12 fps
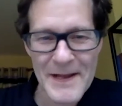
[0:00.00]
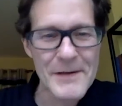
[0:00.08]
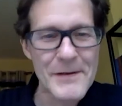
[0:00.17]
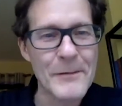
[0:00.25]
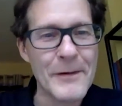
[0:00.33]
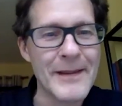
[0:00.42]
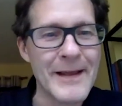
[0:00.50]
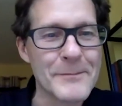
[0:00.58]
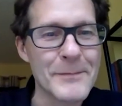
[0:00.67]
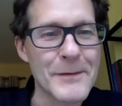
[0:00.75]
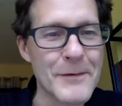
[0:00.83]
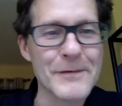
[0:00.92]
doing that,
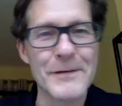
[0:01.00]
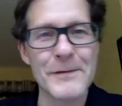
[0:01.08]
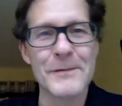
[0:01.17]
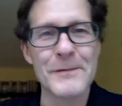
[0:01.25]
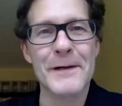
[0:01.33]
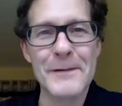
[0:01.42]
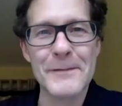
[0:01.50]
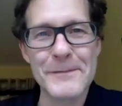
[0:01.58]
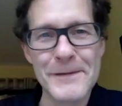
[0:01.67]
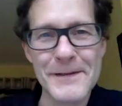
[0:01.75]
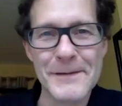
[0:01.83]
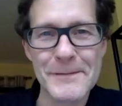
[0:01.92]
but over to you now
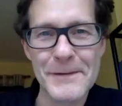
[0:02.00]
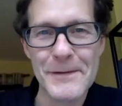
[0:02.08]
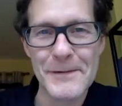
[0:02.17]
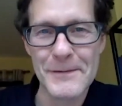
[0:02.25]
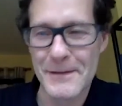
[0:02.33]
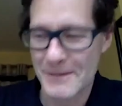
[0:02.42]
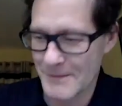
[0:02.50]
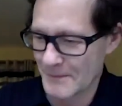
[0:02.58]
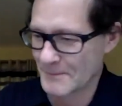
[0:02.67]
for your thoughts.